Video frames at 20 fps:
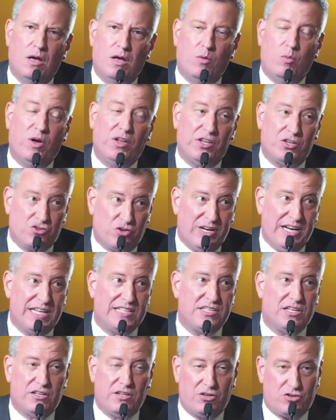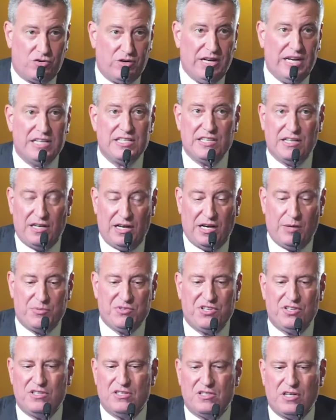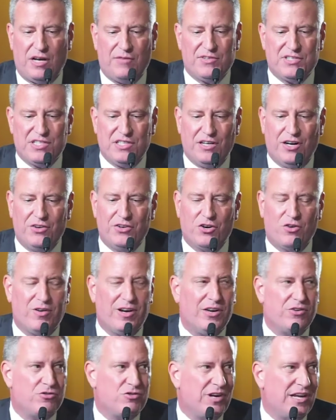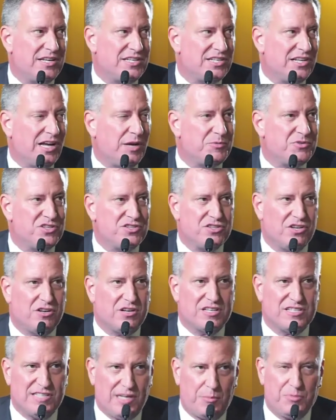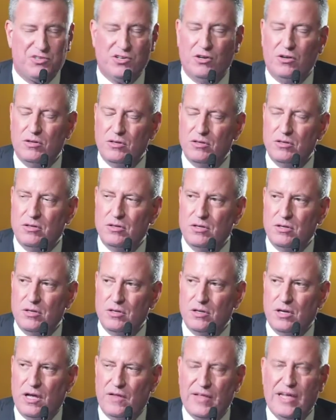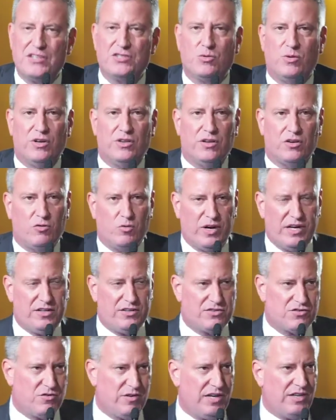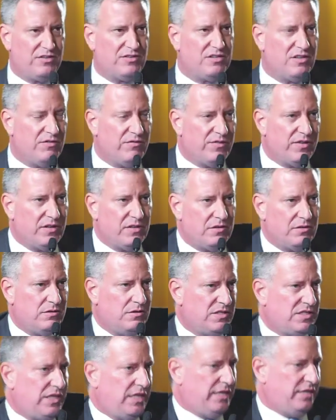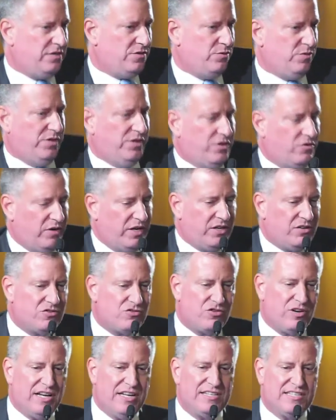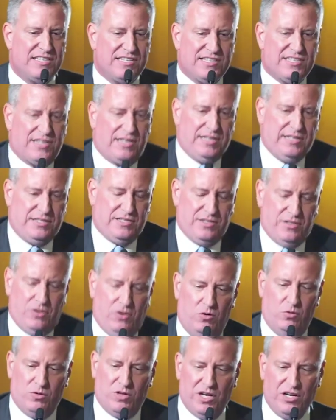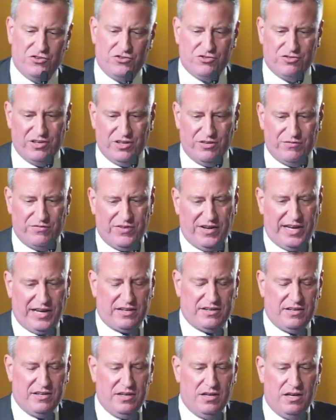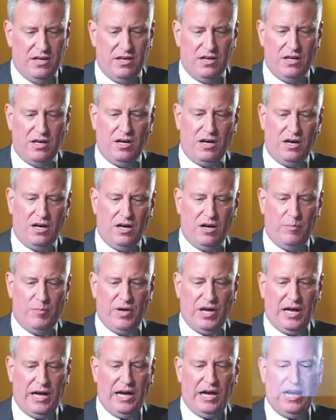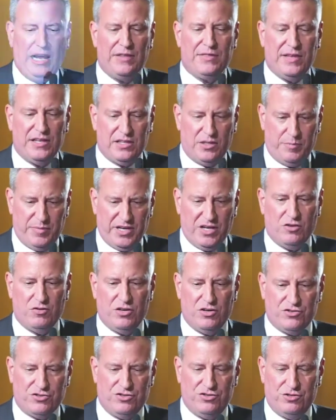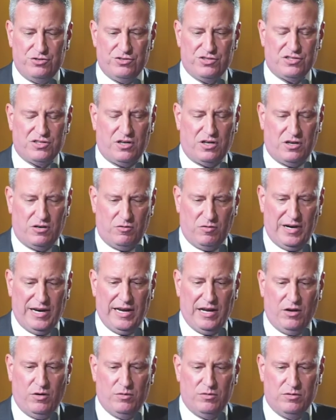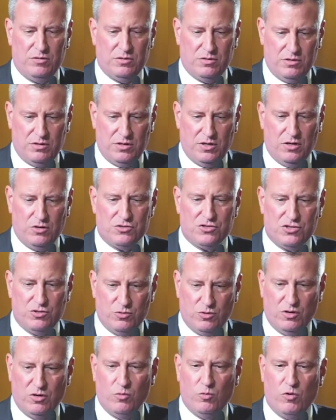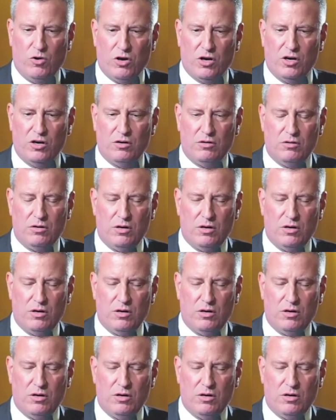Well, the transit options, obviously the underground transit options are exceptional. And that's one of the great strengths of the site, one of the great transit sites in the whole country, in fact. I think the bigger issues are around, sewer and water